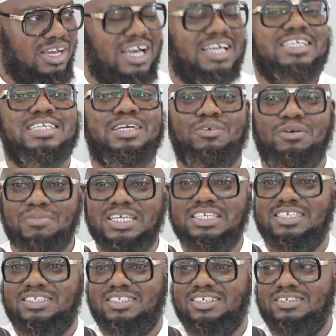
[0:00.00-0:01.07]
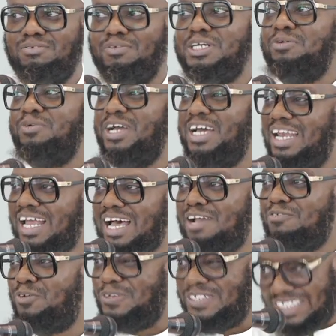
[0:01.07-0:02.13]
Hayyan wa mayyitan. Whether we're
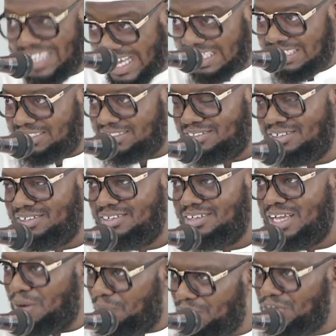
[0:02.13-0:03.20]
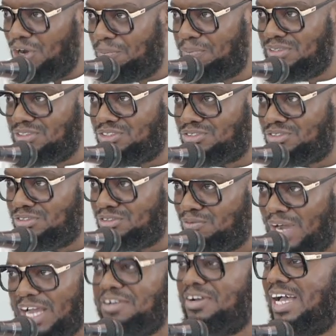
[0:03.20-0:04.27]
alive or dead and we're not upon the truth?
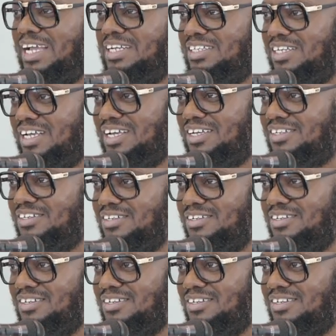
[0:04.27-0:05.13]
Why are you hiding here?